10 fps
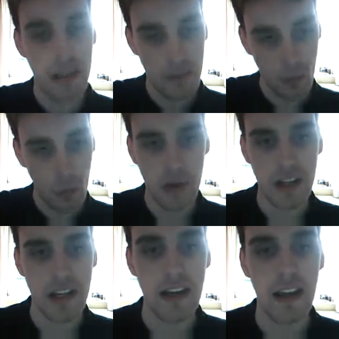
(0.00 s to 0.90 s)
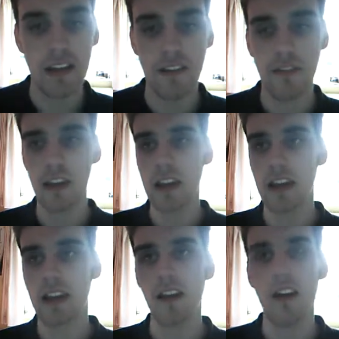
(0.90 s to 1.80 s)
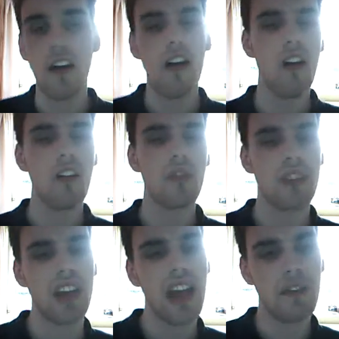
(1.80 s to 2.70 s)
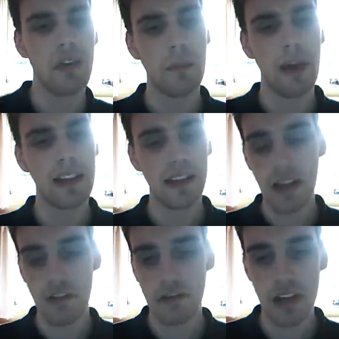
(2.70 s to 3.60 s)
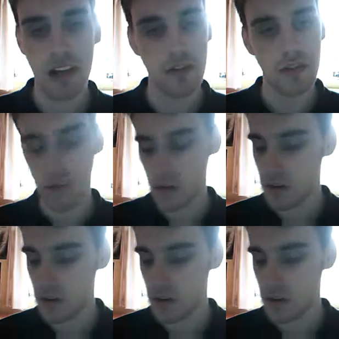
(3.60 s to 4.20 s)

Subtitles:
walking in here thinking, oh yeah, we're better than everyone else."